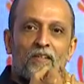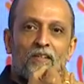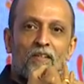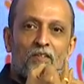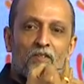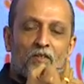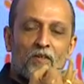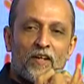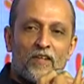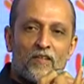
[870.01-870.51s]

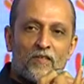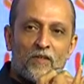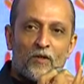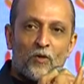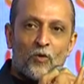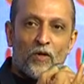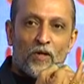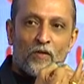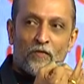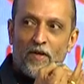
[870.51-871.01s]
the stress
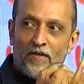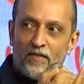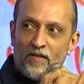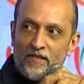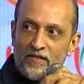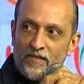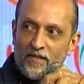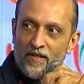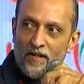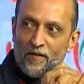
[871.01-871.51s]
due to
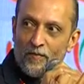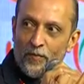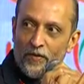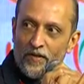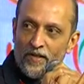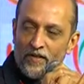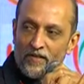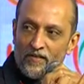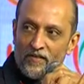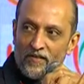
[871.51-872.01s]
infrastructure
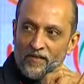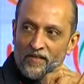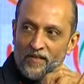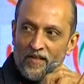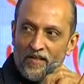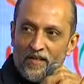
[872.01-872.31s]
companies,